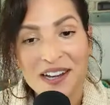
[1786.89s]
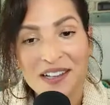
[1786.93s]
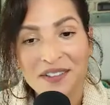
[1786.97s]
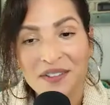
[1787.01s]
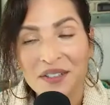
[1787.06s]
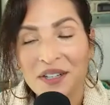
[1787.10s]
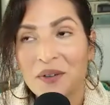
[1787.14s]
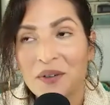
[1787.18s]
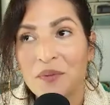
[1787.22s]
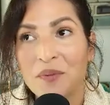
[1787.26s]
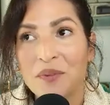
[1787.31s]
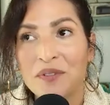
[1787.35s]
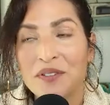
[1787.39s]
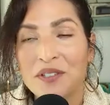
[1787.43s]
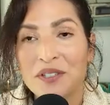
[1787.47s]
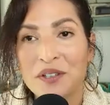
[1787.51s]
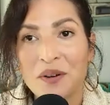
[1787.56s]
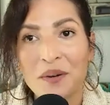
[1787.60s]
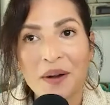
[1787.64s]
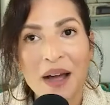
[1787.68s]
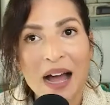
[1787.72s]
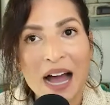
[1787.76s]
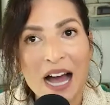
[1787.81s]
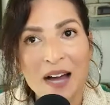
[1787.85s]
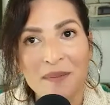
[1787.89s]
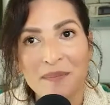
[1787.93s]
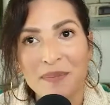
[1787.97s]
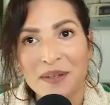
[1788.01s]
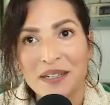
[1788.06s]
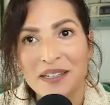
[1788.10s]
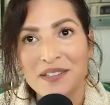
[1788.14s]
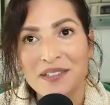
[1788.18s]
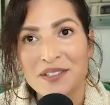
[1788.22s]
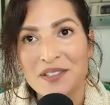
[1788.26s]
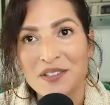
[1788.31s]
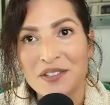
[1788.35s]
And look, we're so
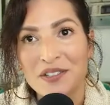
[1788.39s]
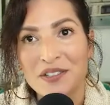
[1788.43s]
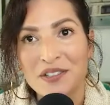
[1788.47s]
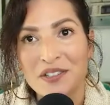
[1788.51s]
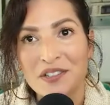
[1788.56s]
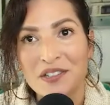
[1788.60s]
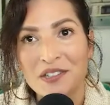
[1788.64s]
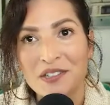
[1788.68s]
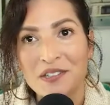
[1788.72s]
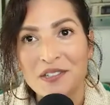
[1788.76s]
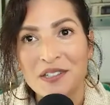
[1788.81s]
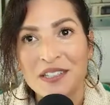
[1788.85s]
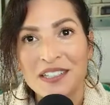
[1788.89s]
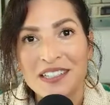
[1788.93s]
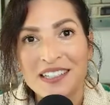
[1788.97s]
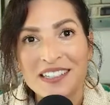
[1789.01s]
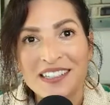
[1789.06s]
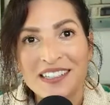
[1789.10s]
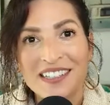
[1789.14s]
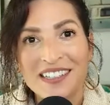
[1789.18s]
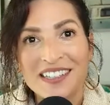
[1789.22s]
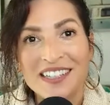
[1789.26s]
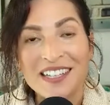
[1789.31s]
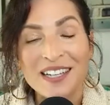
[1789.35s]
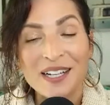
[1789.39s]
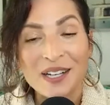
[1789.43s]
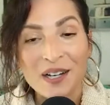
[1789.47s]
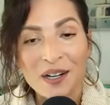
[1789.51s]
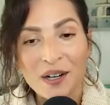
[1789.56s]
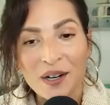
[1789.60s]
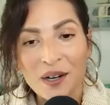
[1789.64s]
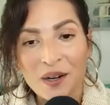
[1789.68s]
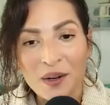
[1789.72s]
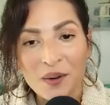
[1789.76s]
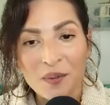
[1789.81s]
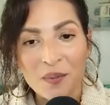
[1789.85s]
happy to
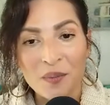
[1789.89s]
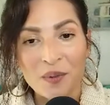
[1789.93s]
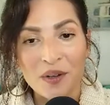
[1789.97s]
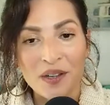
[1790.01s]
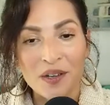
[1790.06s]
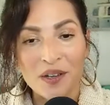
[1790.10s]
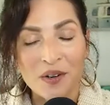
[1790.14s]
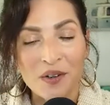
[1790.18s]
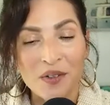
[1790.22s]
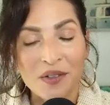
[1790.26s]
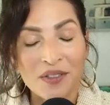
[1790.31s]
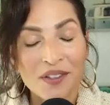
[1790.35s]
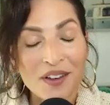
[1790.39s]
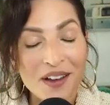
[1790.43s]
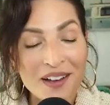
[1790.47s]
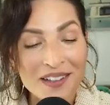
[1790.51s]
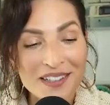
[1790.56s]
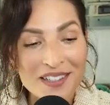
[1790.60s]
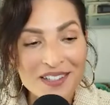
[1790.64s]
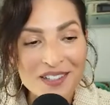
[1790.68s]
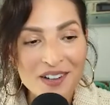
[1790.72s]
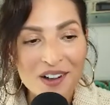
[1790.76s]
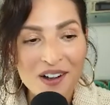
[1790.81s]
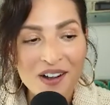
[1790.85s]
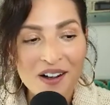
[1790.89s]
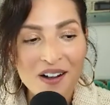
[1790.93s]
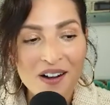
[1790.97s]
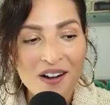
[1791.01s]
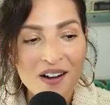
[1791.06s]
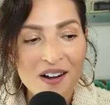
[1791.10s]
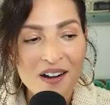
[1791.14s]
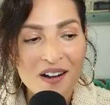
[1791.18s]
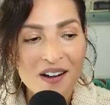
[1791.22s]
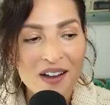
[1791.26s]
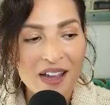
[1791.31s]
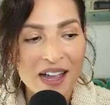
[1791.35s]
hear what your thoughts
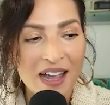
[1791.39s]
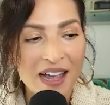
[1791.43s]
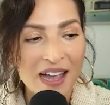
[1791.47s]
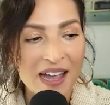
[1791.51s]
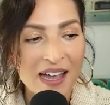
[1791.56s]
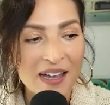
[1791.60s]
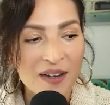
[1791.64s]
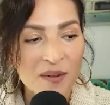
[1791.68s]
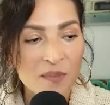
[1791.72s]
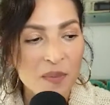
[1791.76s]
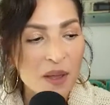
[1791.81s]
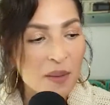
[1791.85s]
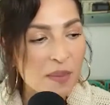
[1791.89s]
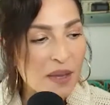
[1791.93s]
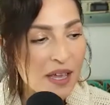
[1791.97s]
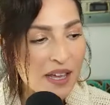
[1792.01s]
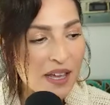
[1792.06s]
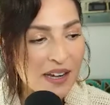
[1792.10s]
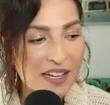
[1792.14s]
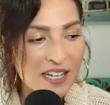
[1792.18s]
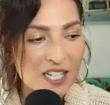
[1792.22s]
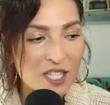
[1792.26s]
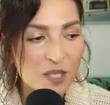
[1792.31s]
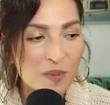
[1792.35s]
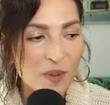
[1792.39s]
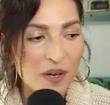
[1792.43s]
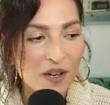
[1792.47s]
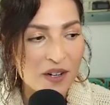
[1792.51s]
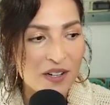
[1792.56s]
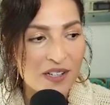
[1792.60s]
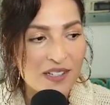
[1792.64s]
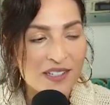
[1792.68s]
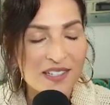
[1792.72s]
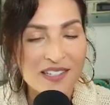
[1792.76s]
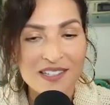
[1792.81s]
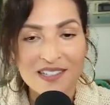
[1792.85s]
are and maybe any
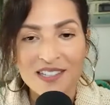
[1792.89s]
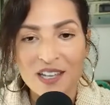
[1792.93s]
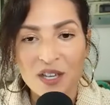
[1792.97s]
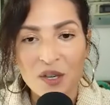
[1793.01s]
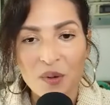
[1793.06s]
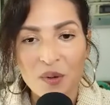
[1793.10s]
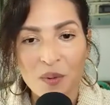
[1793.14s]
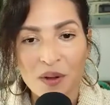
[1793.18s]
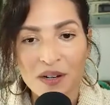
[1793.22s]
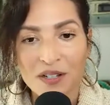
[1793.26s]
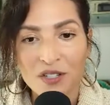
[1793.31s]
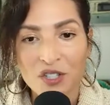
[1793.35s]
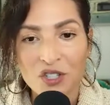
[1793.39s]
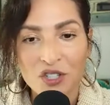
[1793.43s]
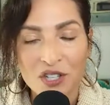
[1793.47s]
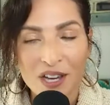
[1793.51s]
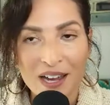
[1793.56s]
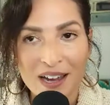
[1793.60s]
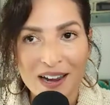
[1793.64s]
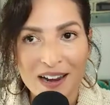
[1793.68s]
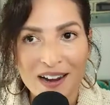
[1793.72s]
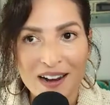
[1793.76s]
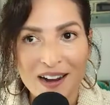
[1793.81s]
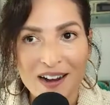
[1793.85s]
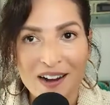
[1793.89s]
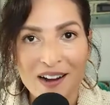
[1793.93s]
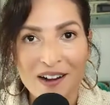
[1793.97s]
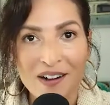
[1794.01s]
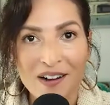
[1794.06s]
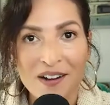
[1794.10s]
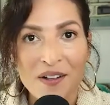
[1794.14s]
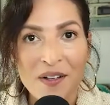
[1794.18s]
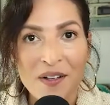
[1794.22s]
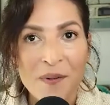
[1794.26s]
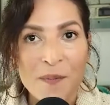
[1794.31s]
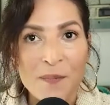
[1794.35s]
experiences that you want to
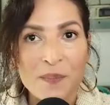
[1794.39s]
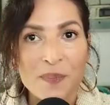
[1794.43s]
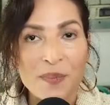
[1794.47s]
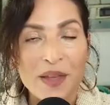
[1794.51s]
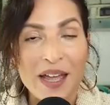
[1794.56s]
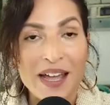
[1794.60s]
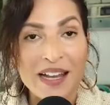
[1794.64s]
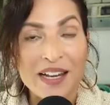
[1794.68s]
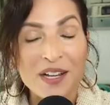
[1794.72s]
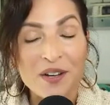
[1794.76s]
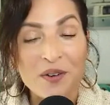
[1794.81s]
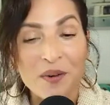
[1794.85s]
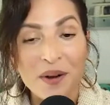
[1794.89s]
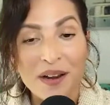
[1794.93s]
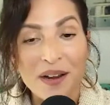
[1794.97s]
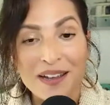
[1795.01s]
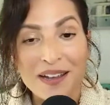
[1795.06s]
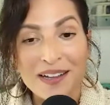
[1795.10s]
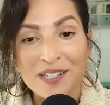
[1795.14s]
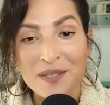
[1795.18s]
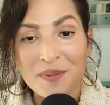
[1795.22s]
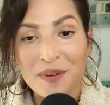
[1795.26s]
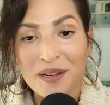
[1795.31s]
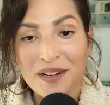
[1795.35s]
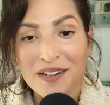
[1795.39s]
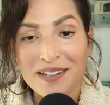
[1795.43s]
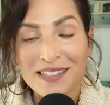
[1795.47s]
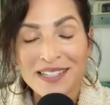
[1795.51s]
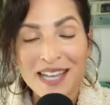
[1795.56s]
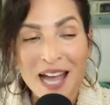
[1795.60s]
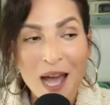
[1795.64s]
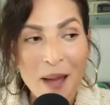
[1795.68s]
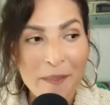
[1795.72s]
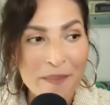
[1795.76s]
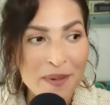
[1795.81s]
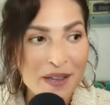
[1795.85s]
share, any great experience,
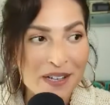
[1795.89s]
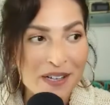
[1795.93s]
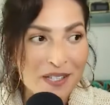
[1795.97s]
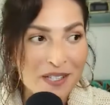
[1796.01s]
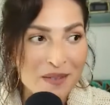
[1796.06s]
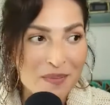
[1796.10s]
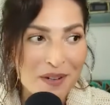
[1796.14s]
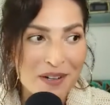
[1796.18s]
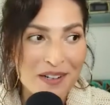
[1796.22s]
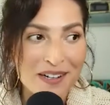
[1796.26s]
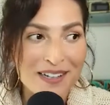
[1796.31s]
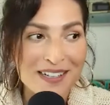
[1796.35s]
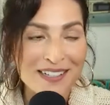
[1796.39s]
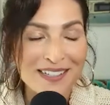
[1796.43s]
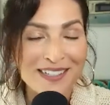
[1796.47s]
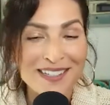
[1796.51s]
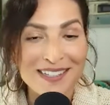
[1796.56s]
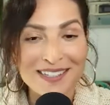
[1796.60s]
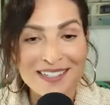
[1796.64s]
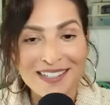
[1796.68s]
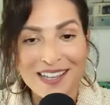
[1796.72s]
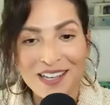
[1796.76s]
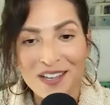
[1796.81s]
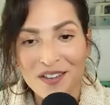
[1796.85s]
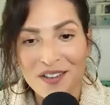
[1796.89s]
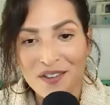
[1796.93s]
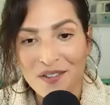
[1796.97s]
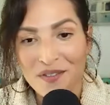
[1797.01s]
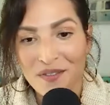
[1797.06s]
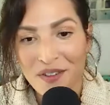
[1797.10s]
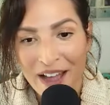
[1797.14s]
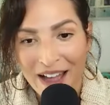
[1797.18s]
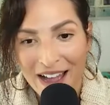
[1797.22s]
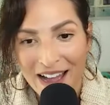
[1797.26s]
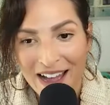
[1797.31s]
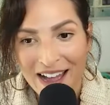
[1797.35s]
happy experiences that you've
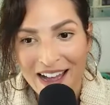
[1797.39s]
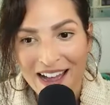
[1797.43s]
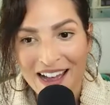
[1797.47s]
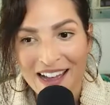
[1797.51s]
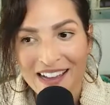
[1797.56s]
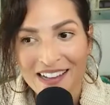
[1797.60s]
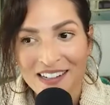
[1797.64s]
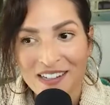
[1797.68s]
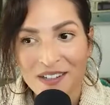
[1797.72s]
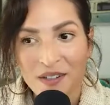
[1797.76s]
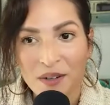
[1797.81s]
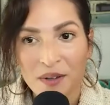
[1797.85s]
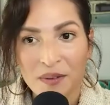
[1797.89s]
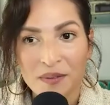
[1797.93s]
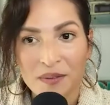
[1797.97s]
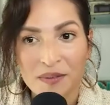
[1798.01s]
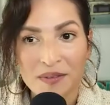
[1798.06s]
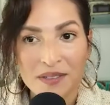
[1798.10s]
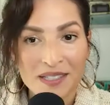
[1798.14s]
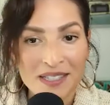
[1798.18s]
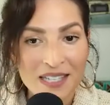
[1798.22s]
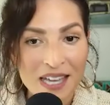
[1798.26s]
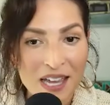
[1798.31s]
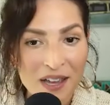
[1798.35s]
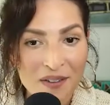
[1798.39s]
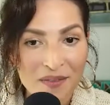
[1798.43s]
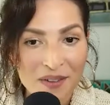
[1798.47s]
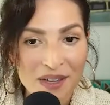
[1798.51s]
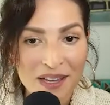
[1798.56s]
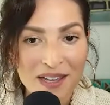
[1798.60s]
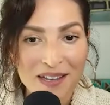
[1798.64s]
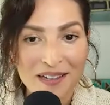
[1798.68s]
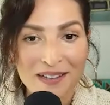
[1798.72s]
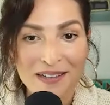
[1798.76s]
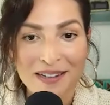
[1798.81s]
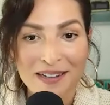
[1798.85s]
had
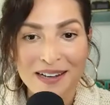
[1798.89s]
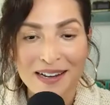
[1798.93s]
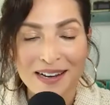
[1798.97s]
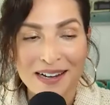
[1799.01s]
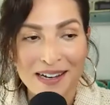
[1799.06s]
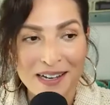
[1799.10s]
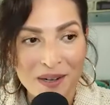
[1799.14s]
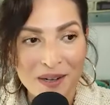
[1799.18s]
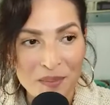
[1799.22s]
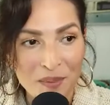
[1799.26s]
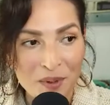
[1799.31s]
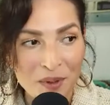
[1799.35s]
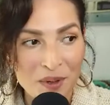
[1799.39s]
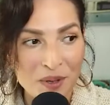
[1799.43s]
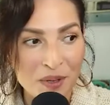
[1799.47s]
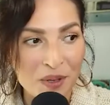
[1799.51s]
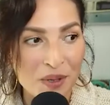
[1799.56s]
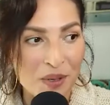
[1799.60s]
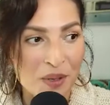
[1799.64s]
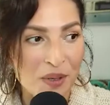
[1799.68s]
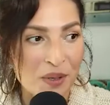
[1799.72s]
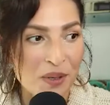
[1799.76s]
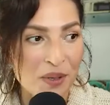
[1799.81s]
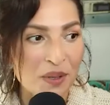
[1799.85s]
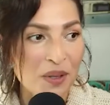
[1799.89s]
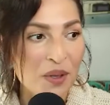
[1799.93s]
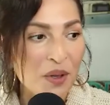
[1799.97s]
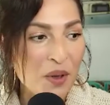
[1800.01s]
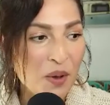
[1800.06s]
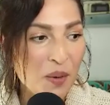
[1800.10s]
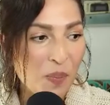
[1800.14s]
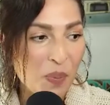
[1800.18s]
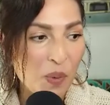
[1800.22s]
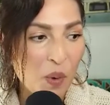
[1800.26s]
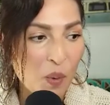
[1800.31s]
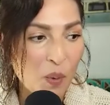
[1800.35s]
saving an animal
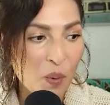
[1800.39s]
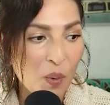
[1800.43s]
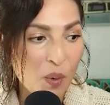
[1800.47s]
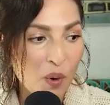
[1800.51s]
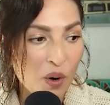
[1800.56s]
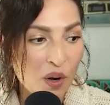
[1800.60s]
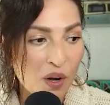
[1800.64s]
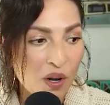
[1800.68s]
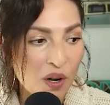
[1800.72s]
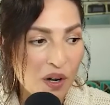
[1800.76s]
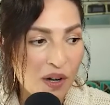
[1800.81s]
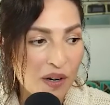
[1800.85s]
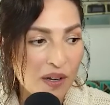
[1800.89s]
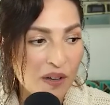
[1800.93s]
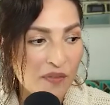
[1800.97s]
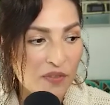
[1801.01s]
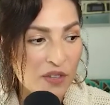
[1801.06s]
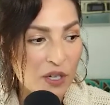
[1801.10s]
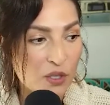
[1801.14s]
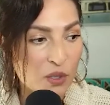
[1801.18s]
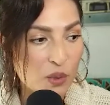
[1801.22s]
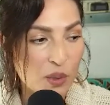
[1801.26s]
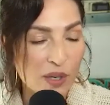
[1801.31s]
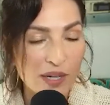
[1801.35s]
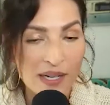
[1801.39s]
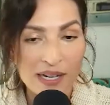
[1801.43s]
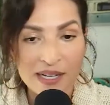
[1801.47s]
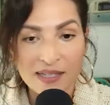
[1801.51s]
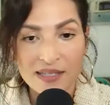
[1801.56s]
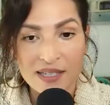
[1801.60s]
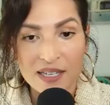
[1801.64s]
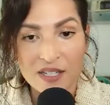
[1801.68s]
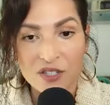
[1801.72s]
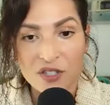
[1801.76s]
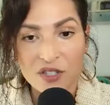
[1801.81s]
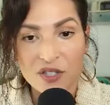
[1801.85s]
or if there's
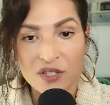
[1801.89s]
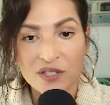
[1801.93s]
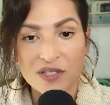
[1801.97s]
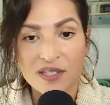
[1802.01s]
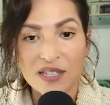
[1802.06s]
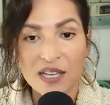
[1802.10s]
organizations that